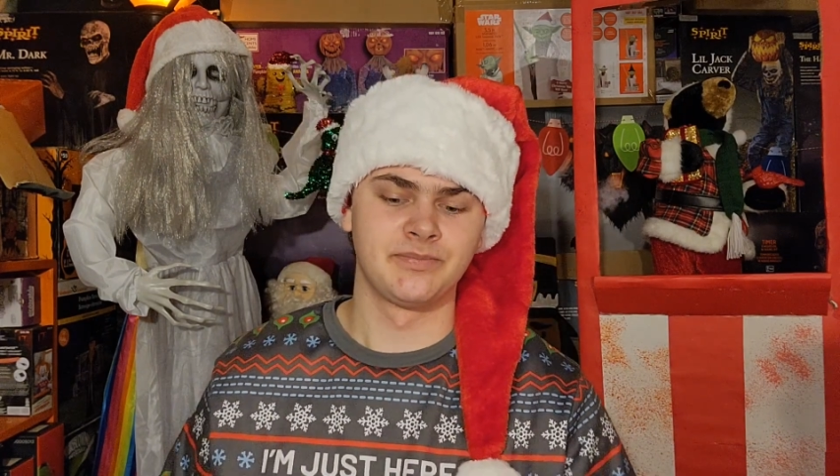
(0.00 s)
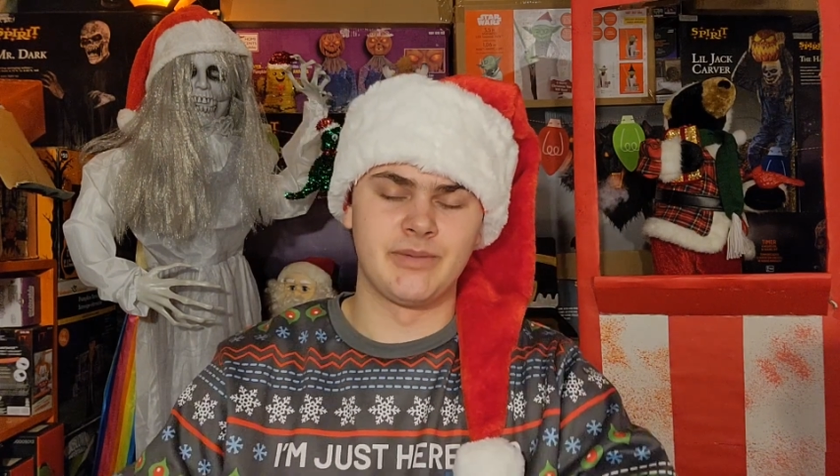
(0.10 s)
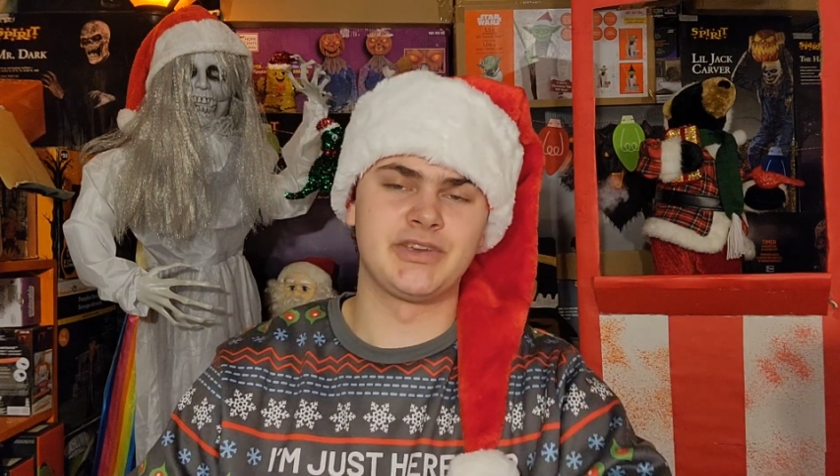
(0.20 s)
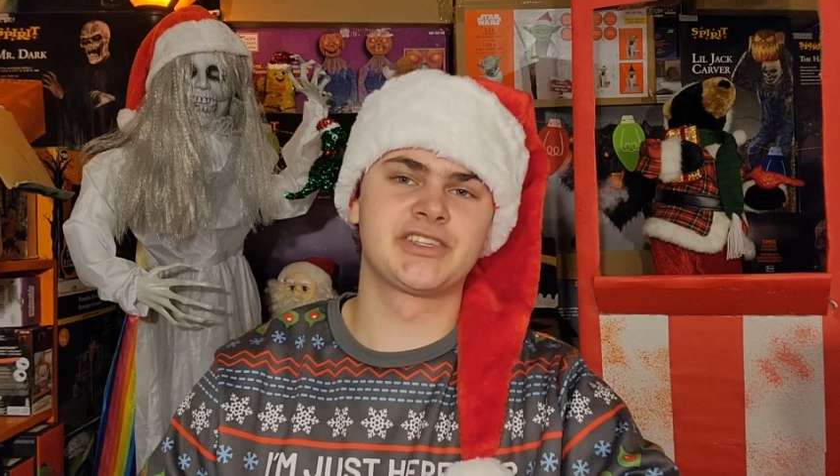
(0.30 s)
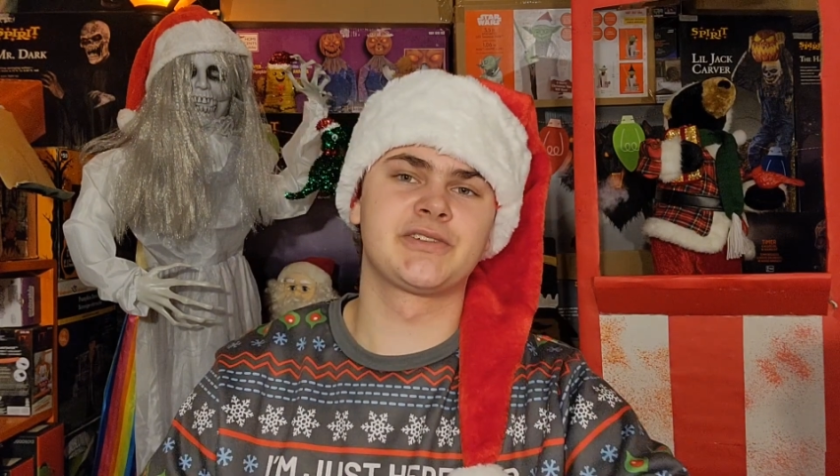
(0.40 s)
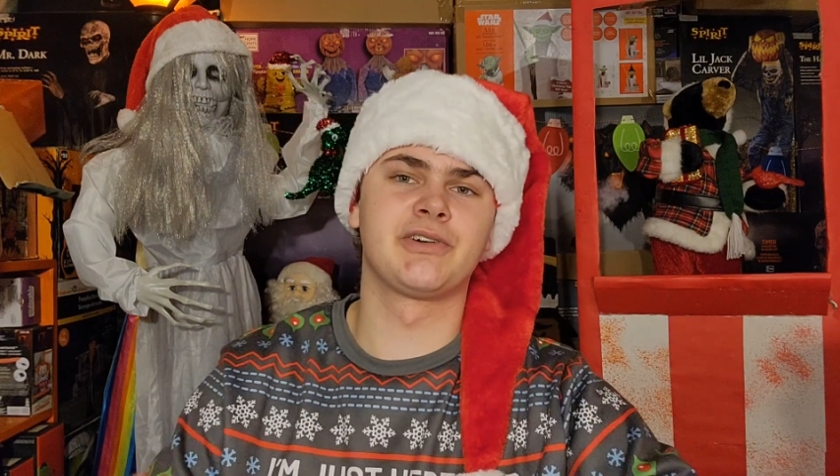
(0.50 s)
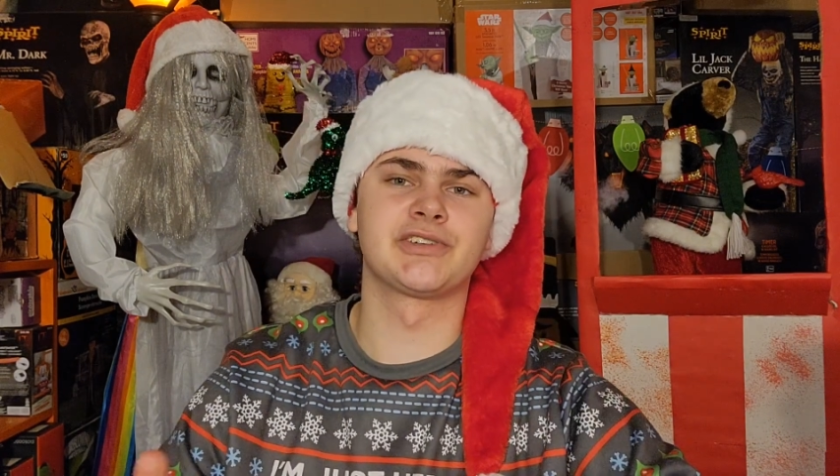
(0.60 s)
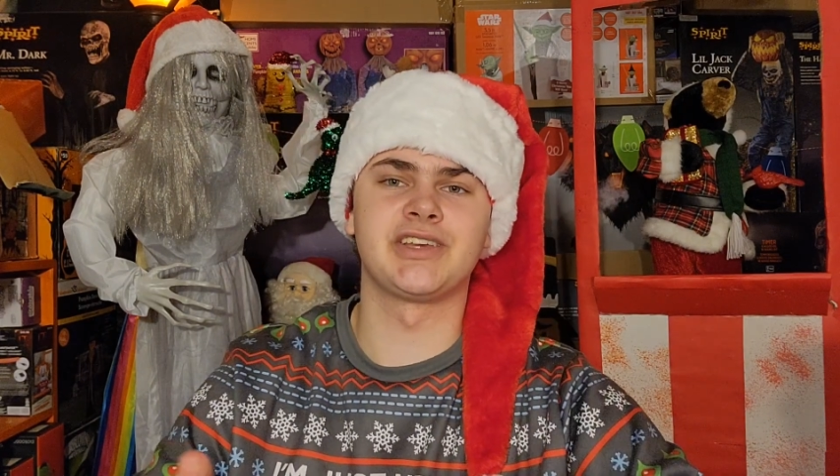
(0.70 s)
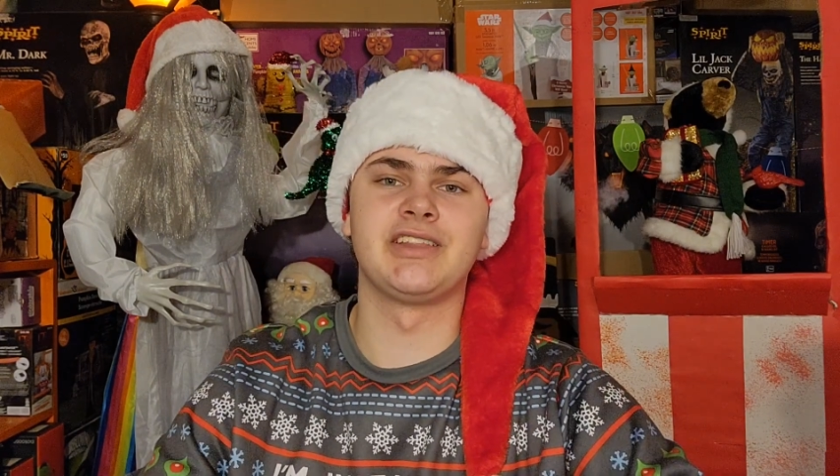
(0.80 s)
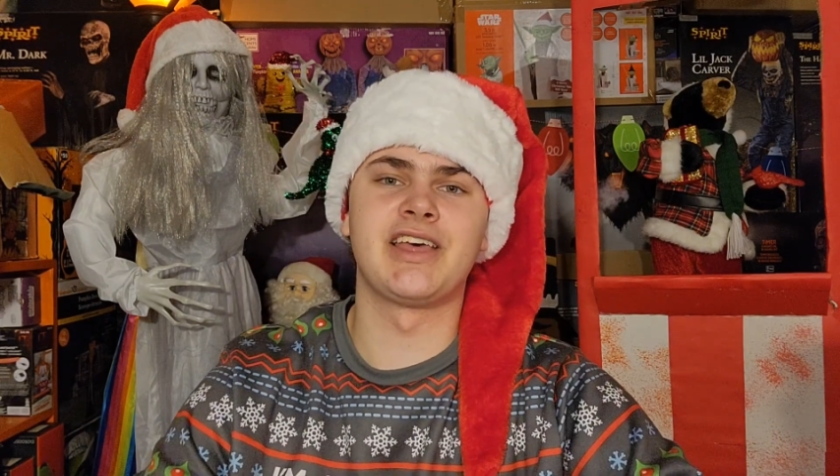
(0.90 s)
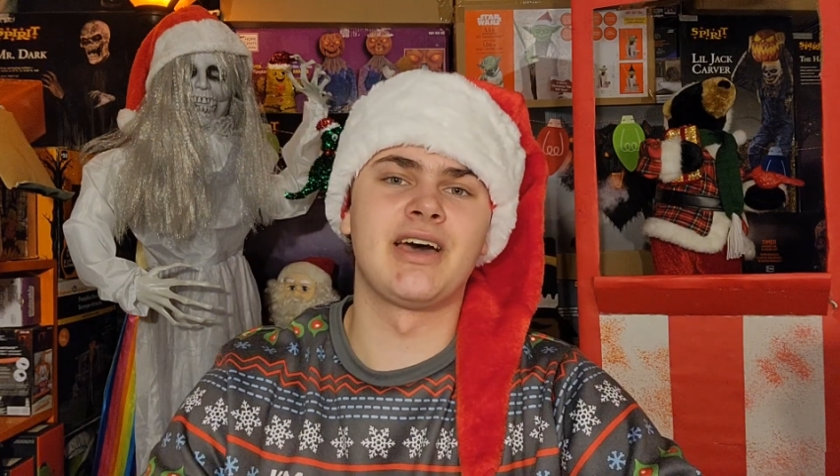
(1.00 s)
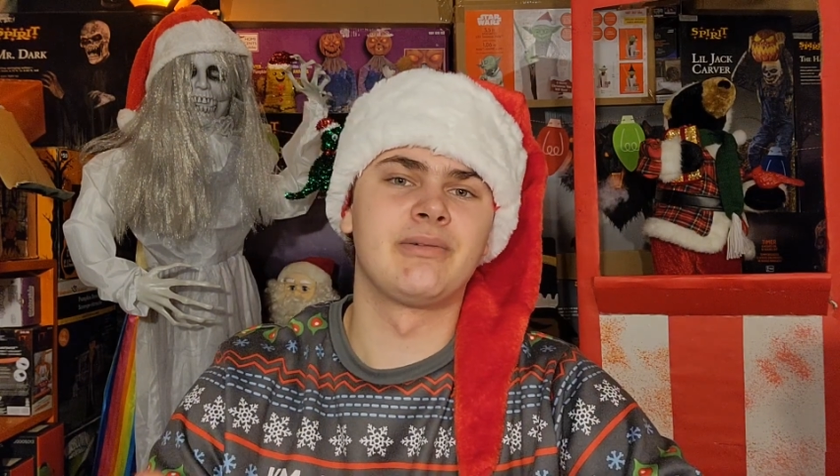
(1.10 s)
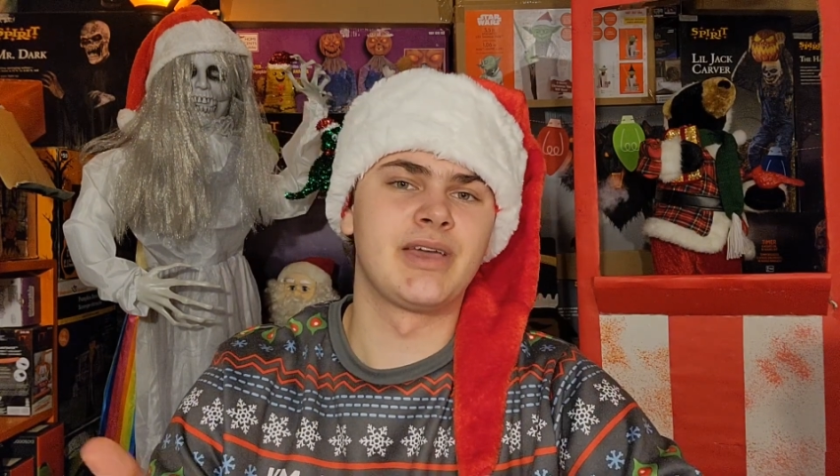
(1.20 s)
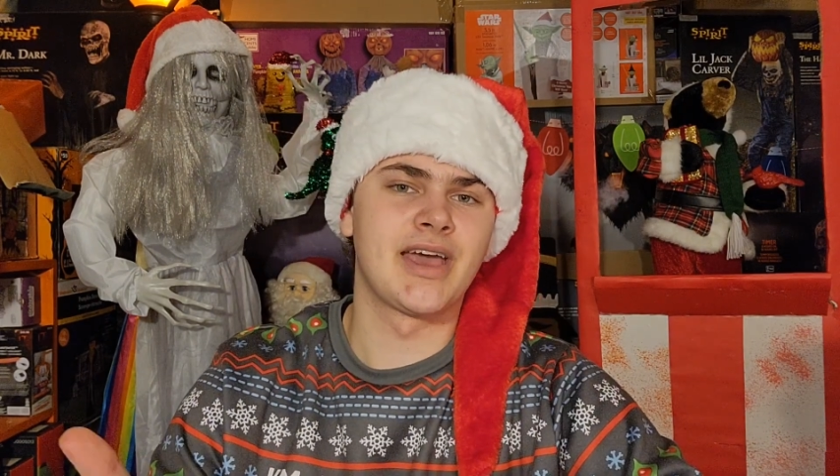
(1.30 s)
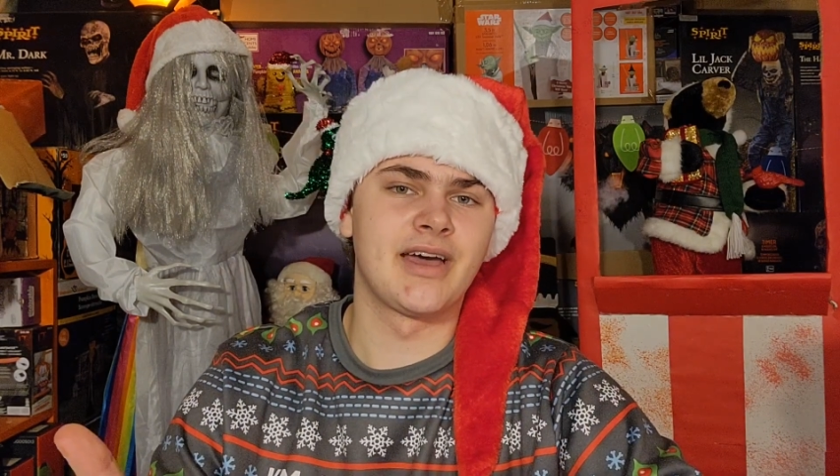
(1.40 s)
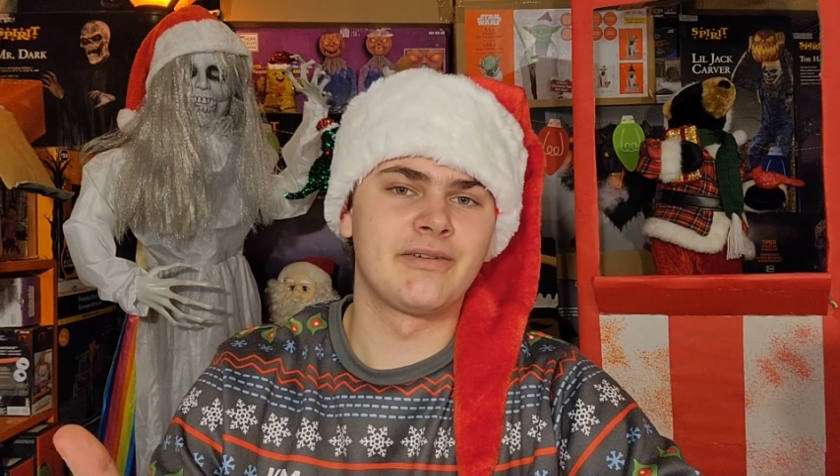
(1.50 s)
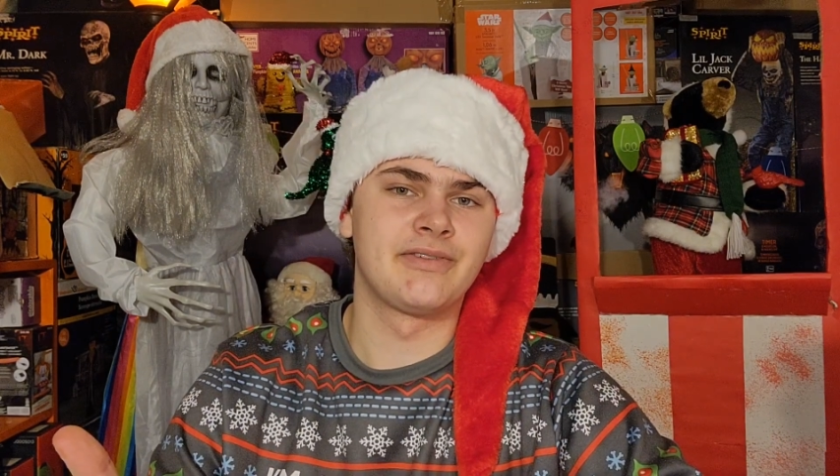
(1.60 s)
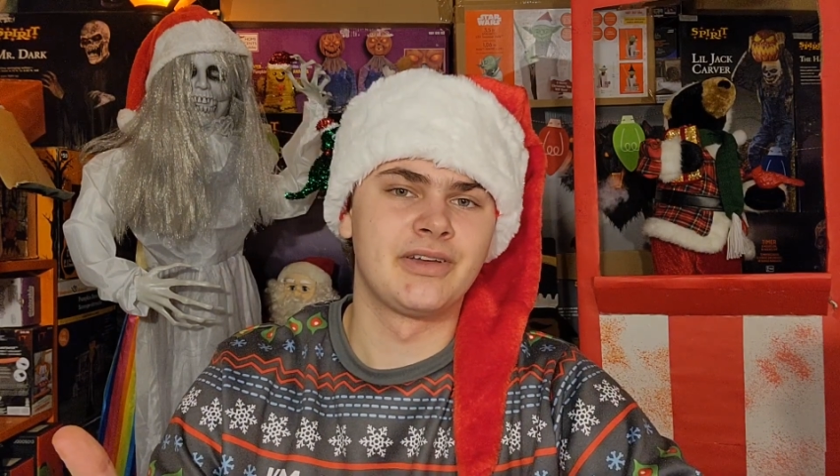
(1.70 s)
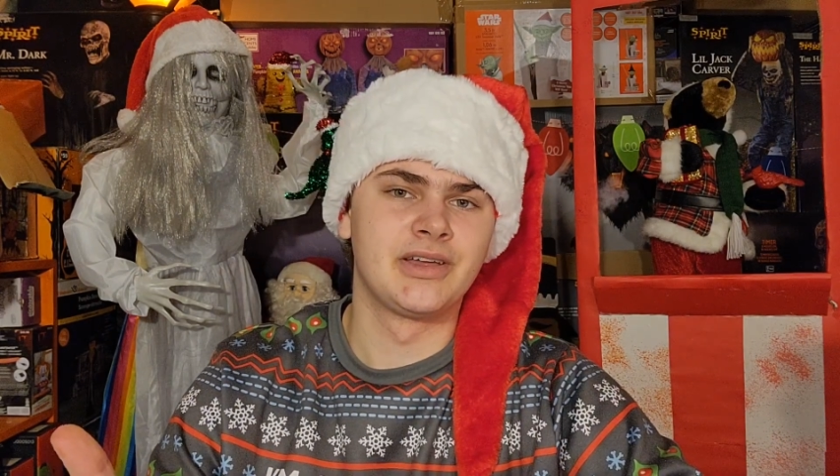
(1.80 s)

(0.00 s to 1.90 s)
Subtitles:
Because of course in that we have